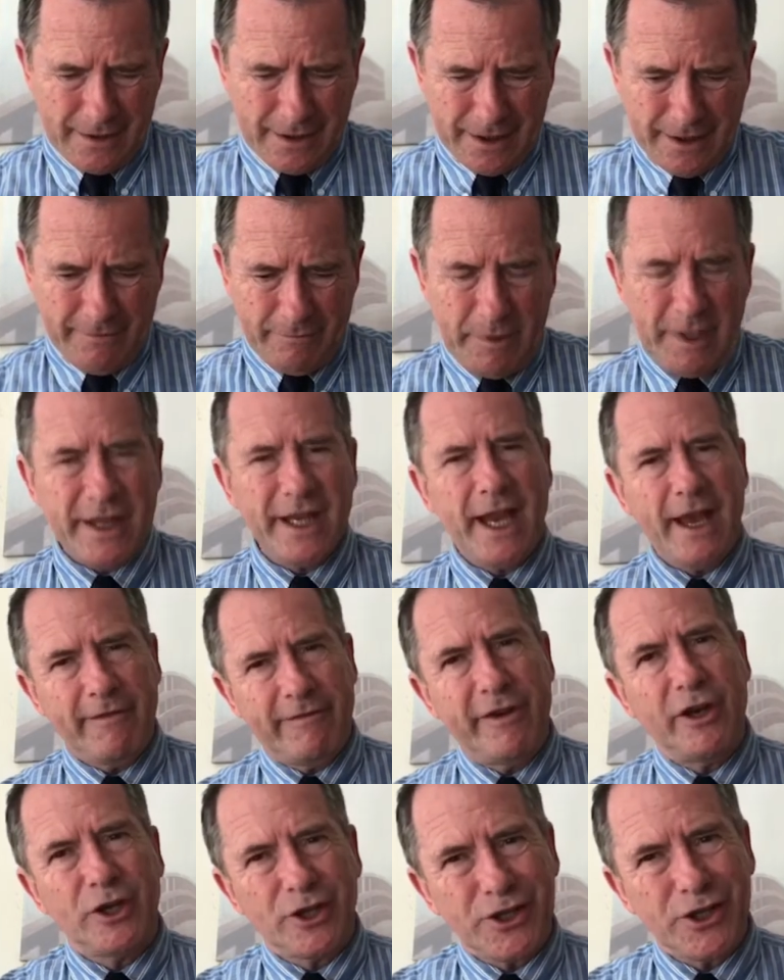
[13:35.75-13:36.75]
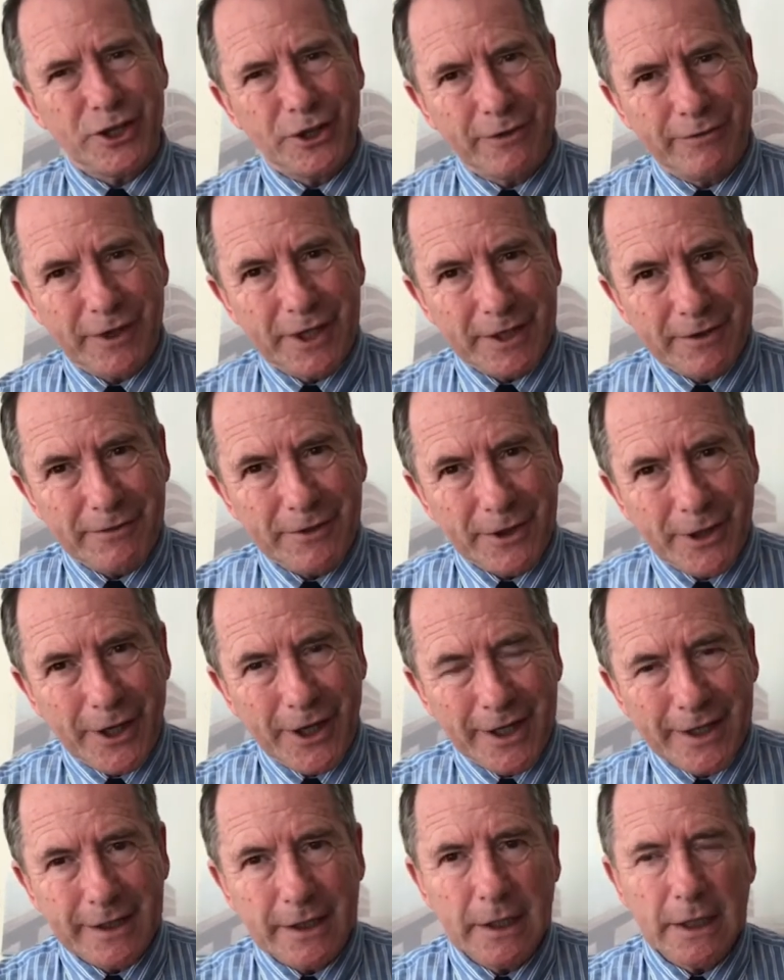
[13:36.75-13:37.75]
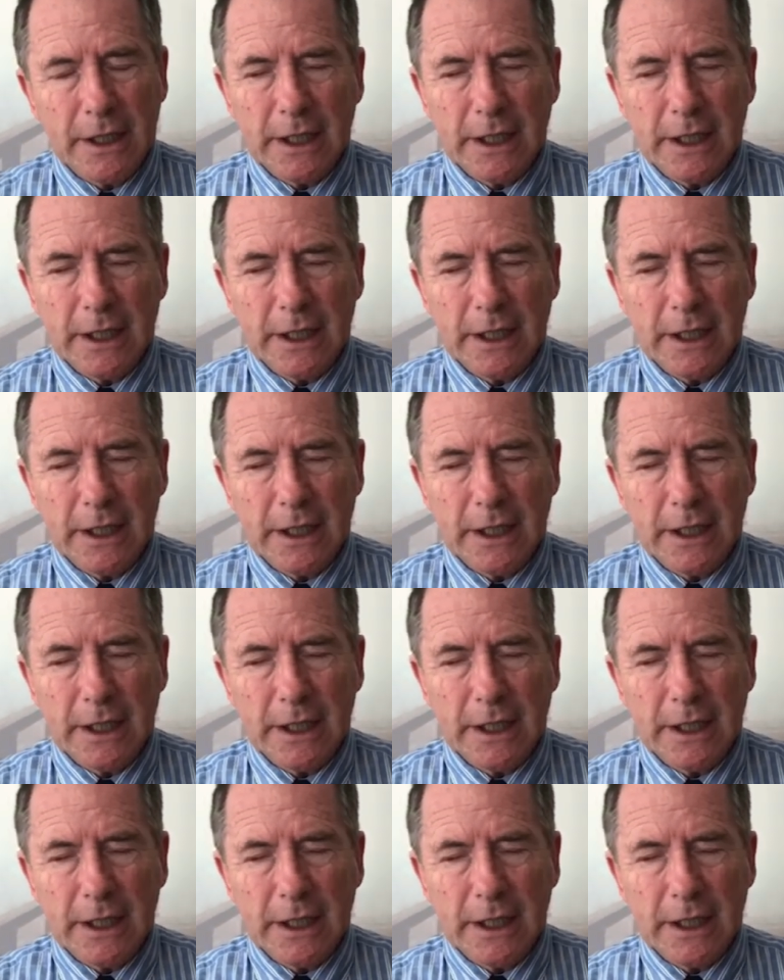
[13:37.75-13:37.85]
give me their version of it, if you like,